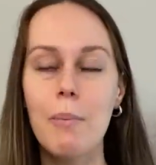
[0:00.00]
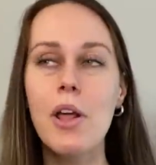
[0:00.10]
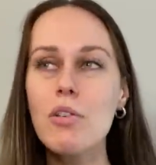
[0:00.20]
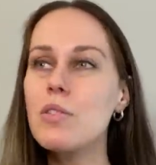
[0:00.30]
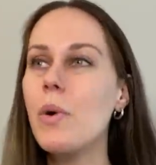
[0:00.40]
But I
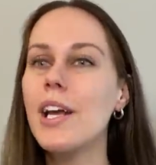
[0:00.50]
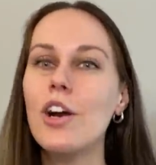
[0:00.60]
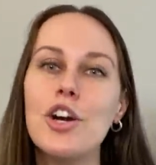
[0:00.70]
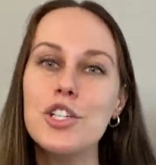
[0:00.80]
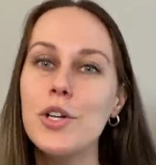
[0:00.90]
also wanna
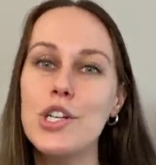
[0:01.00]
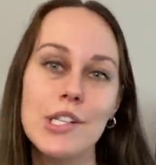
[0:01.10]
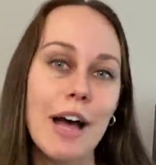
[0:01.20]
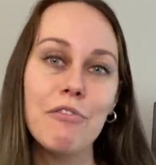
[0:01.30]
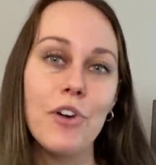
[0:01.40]
encourage you to
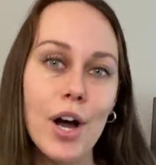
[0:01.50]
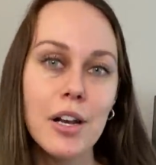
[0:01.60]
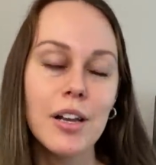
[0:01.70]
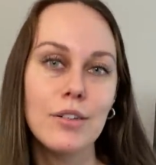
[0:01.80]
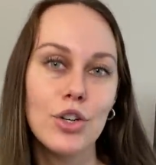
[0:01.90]
just have
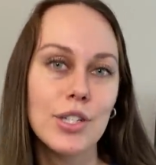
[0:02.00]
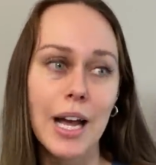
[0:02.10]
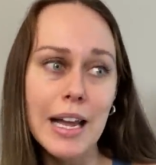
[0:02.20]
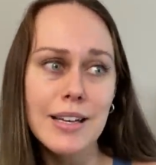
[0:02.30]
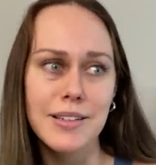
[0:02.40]
fun. Your
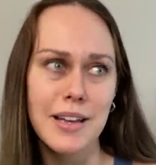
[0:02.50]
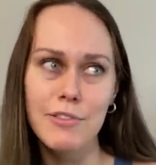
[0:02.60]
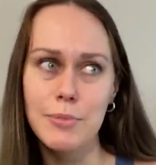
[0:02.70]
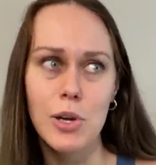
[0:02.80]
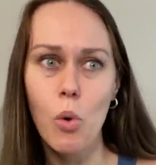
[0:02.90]
diet doesn't
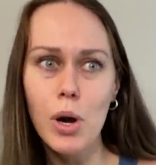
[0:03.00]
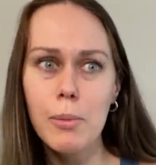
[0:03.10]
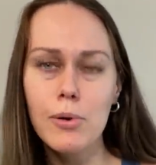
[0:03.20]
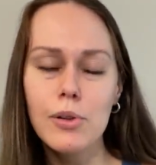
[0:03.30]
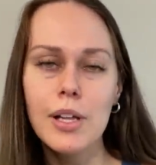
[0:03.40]
have to be
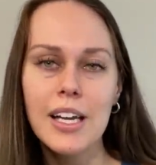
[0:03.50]
horrible.